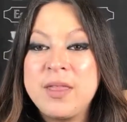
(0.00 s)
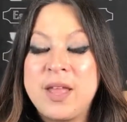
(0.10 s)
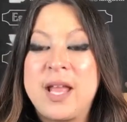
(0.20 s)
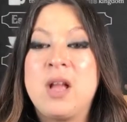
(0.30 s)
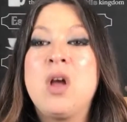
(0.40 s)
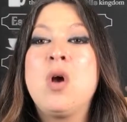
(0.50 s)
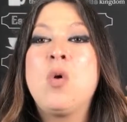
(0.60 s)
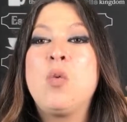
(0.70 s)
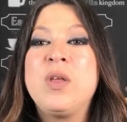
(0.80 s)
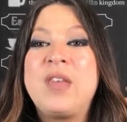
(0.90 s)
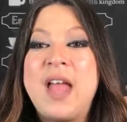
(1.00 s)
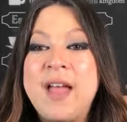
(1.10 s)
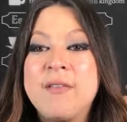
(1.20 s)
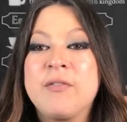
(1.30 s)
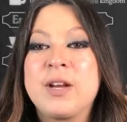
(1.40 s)
thing with
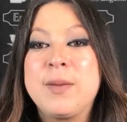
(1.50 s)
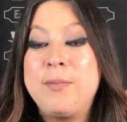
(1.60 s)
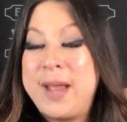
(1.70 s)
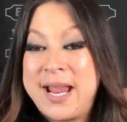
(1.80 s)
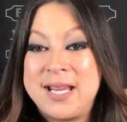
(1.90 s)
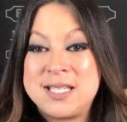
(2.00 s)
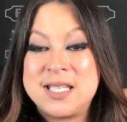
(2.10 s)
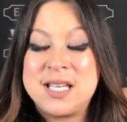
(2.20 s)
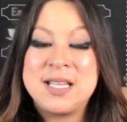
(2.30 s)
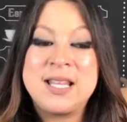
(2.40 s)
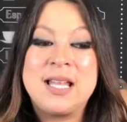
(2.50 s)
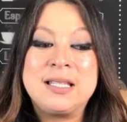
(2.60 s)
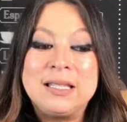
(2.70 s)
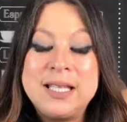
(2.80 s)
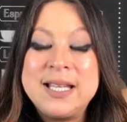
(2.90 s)
every bait
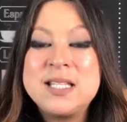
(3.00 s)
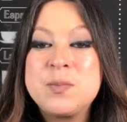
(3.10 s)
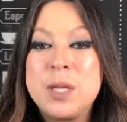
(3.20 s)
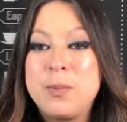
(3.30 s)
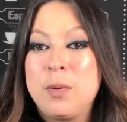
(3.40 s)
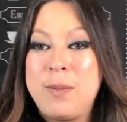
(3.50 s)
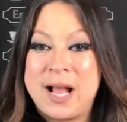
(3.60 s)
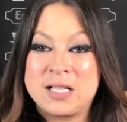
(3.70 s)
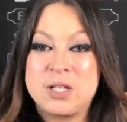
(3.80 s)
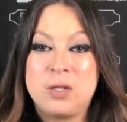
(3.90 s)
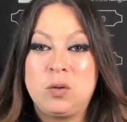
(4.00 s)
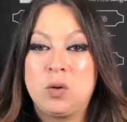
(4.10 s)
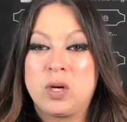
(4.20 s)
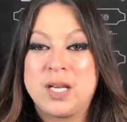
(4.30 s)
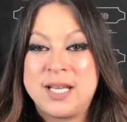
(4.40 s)
that leads people back to the
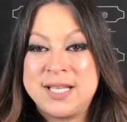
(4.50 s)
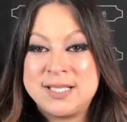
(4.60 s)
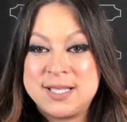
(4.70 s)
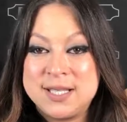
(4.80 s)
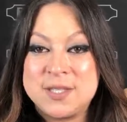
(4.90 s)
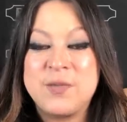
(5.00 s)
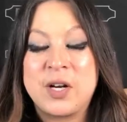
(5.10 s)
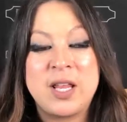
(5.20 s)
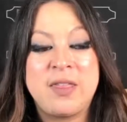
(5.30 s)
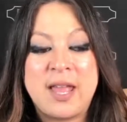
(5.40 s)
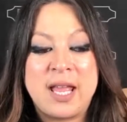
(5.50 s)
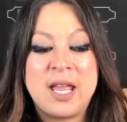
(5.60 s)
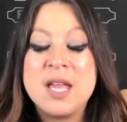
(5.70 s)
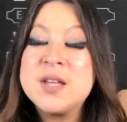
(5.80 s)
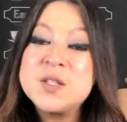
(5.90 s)
Lord is this very thing
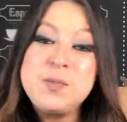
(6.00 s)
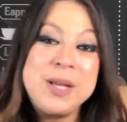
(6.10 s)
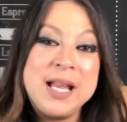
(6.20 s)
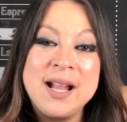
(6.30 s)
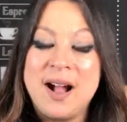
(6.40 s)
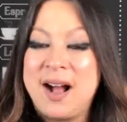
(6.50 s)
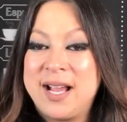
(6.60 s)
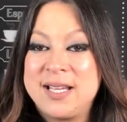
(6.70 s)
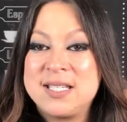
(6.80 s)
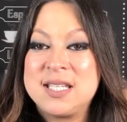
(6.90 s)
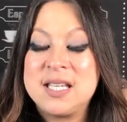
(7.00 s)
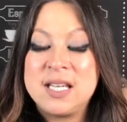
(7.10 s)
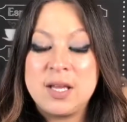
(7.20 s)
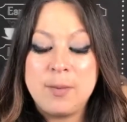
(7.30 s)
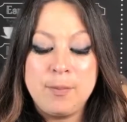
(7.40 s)
is being kind,
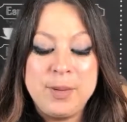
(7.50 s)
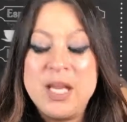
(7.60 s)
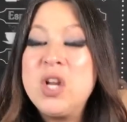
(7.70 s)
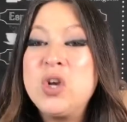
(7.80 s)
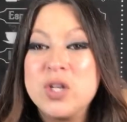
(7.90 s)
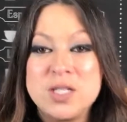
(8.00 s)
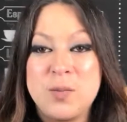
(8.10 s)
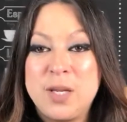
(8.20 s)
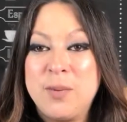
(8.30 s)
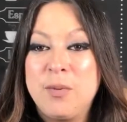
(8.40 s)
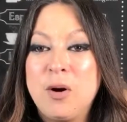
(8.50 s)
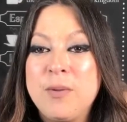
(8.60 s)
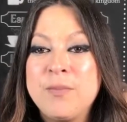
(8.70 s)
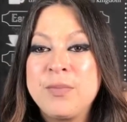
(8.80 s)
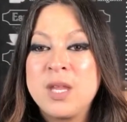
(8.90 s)
being good to people.